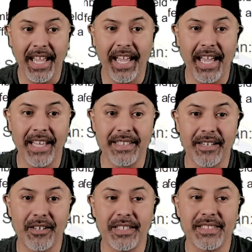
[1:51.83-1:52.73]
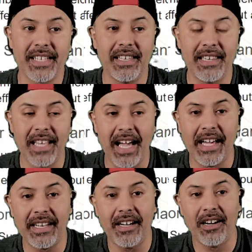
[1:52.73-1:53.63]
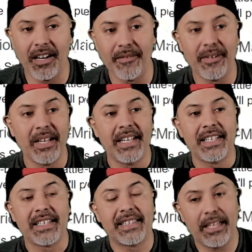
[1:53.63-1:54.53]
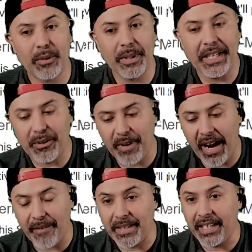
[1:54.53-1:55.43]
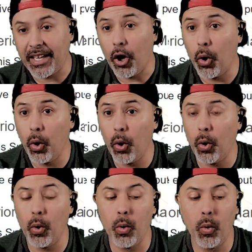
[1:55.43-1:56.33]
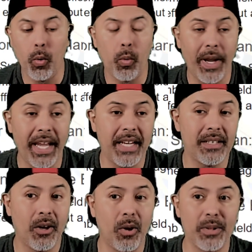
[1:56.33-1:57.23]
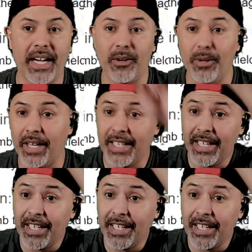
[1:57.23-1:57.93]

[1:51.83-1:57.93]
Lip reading: And there is a lot of theory crafting. Oh, wait. Hold on.